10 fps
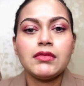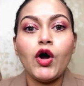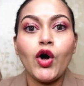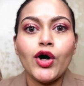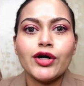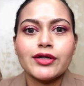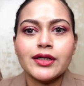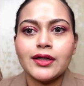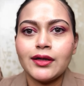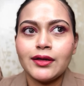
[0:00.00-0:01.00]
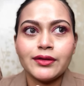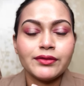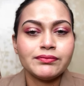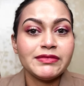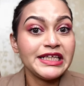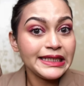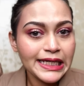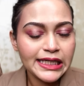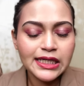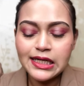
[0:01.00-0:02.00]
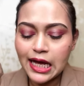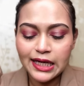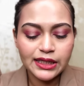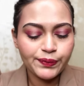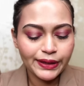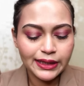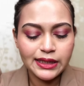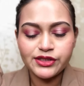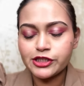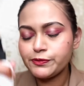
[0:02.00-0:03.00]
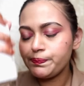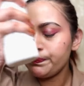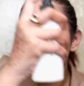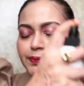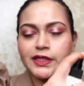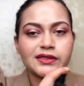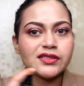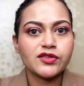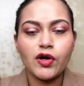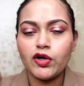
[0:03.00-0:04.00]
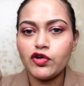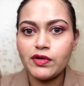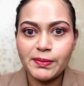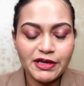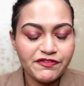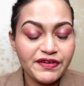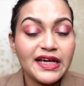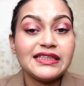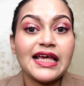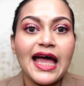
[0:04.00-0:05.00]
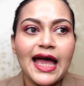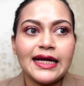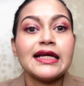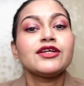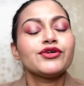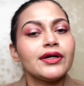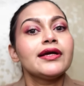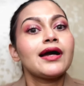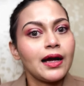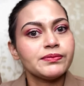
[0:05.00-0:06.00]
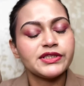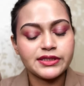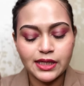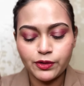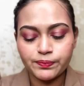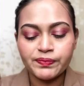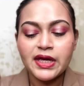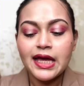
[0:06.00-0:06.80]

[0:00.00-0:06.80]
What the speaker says: or irritated, I quickly just spritz it all over my face and it really calms it down.